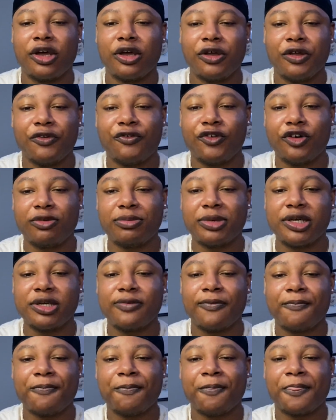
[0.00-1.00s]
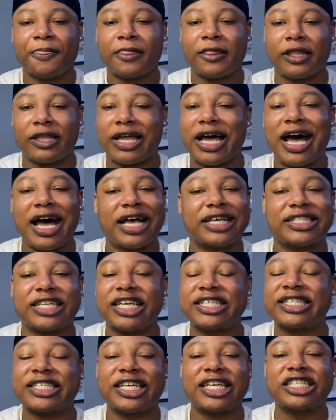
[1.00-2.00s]
You feel me? Guys, they
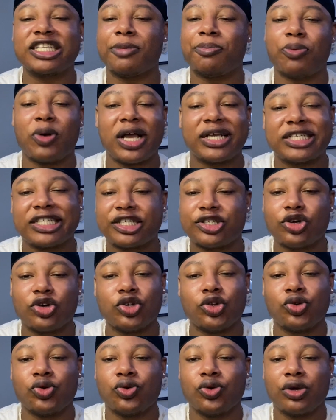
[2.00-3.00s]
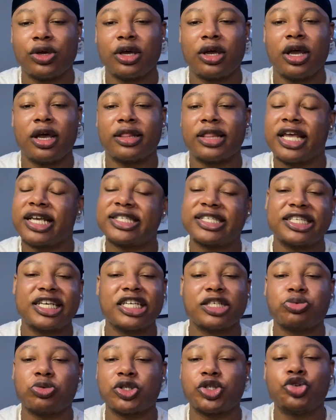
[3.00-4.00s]
sense the presence on you. They
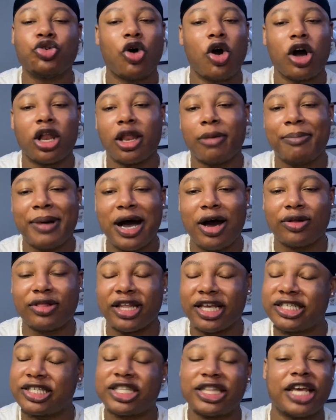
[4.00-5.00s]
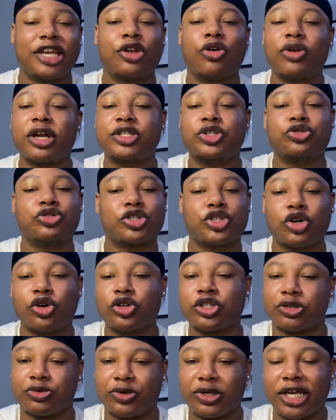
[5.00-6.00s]
sense what you all about. They know that you're a
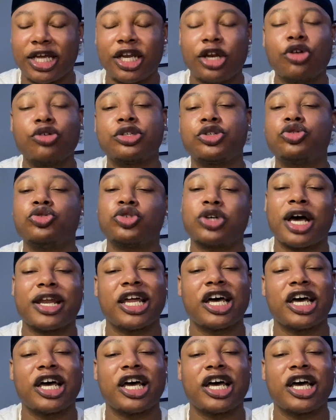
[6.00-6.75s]
chosen one. They know that you're trying to